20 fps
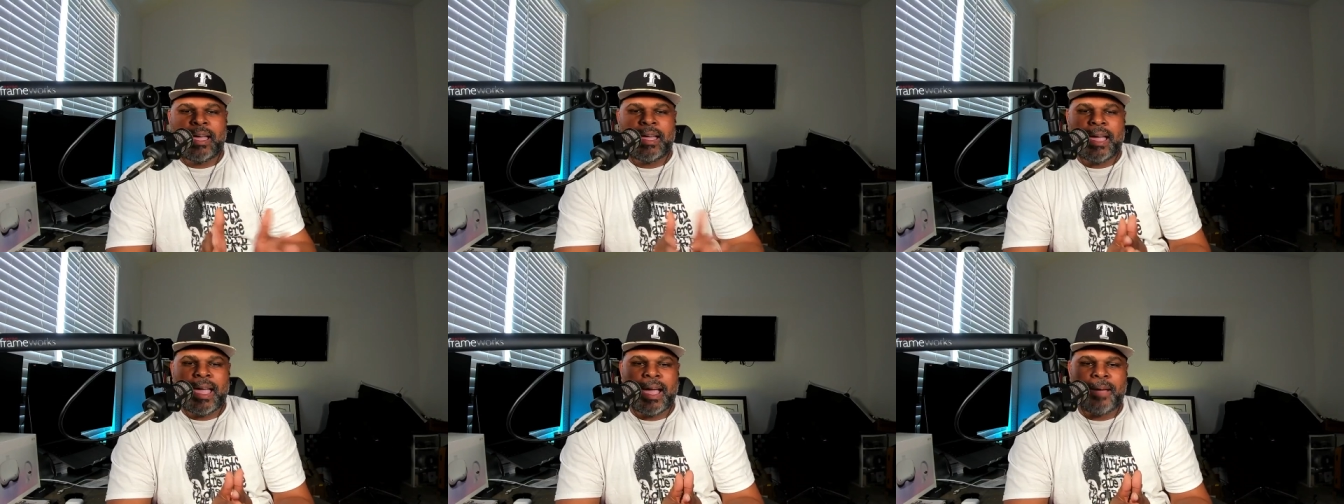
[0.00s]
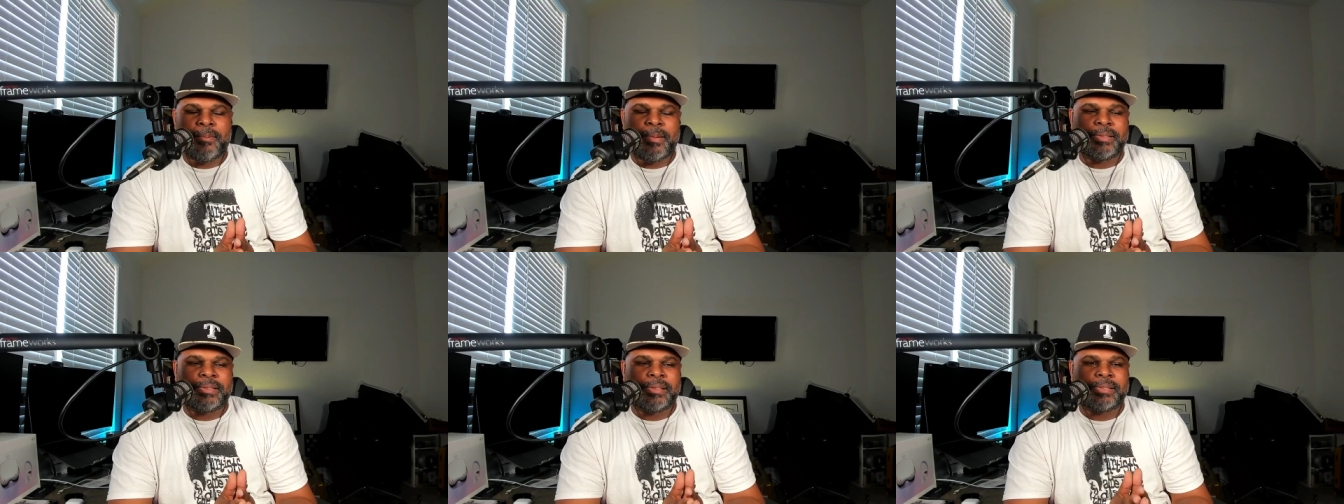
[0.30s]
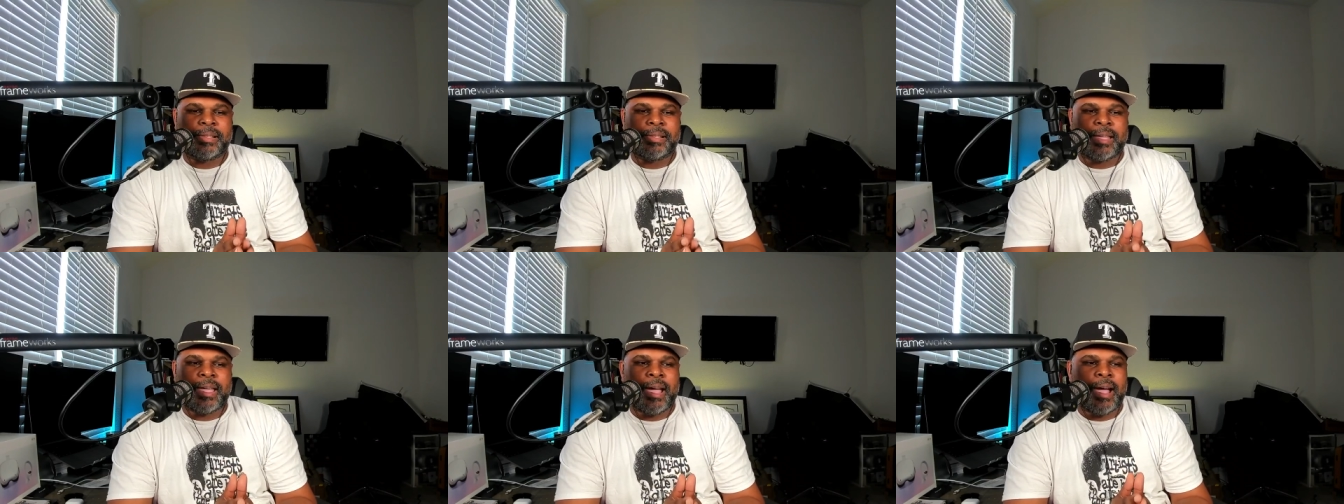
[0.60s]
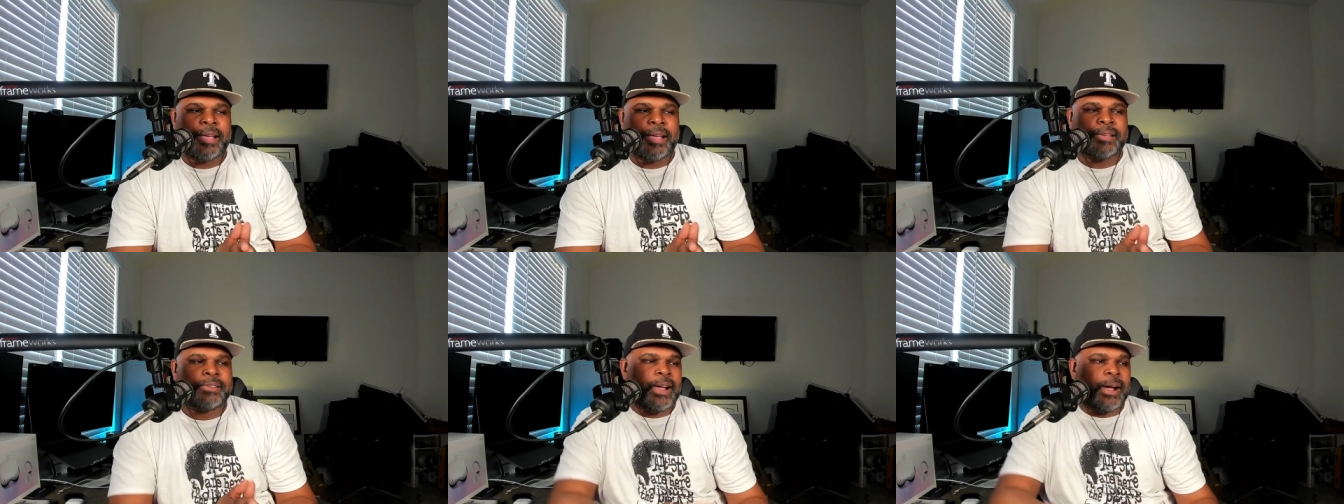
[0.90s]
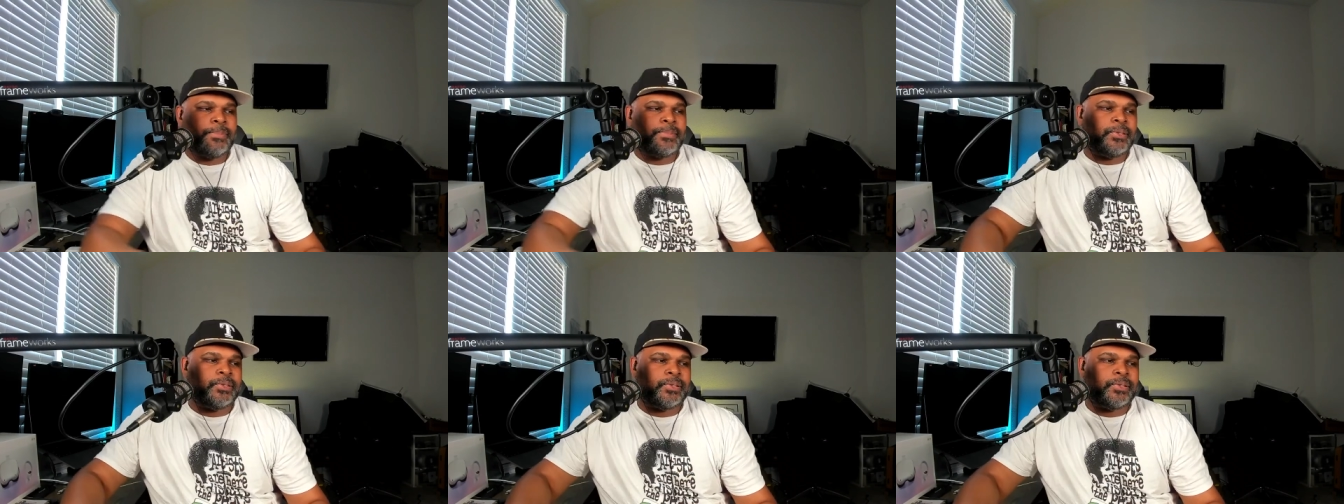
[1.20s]
Hammonds is the cash
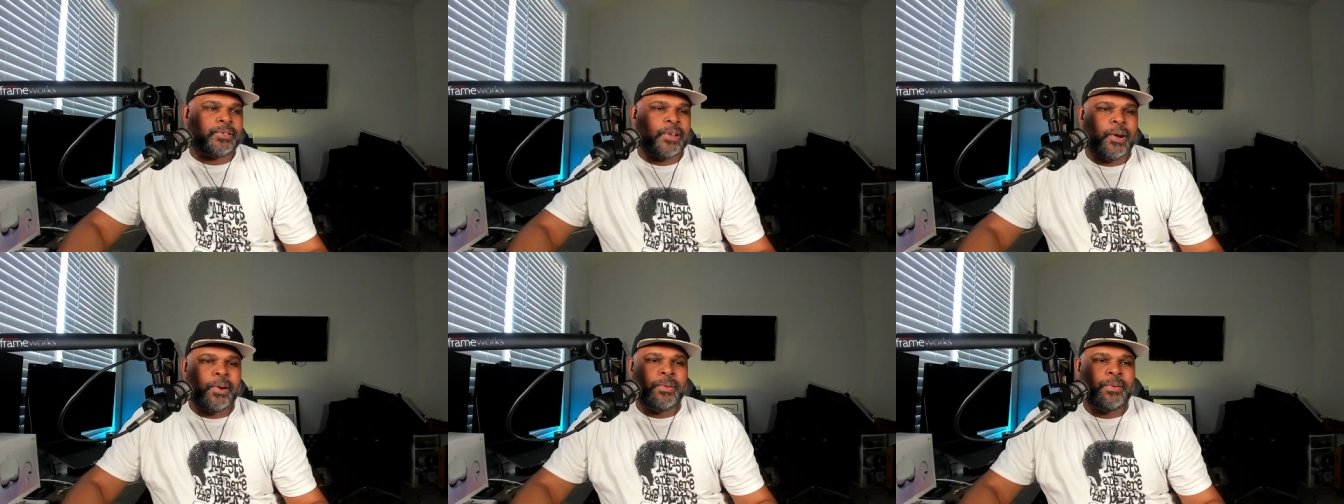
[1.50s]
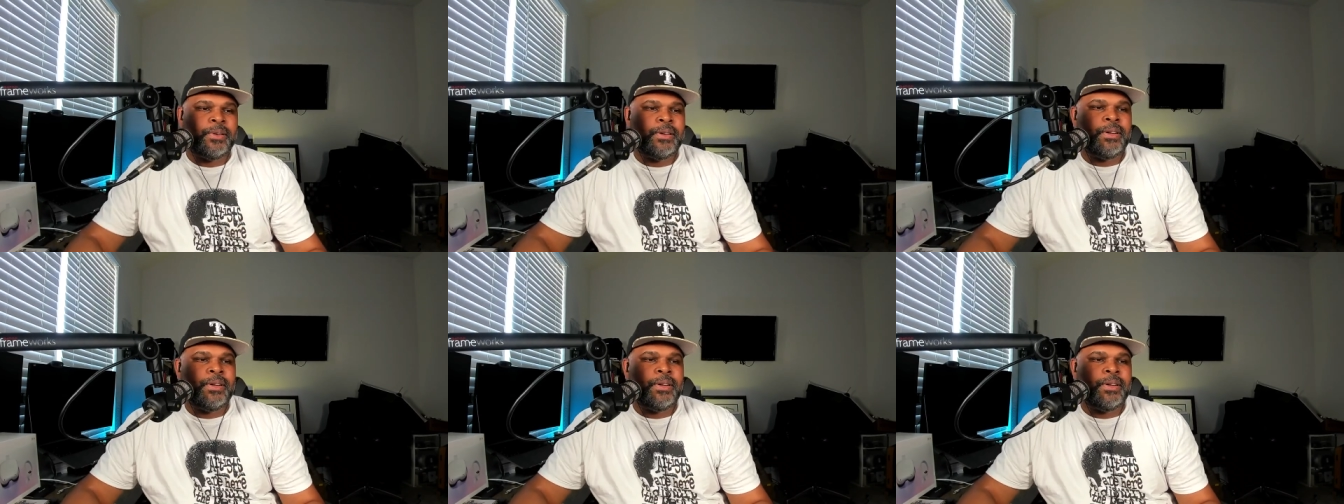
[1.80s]
app to so.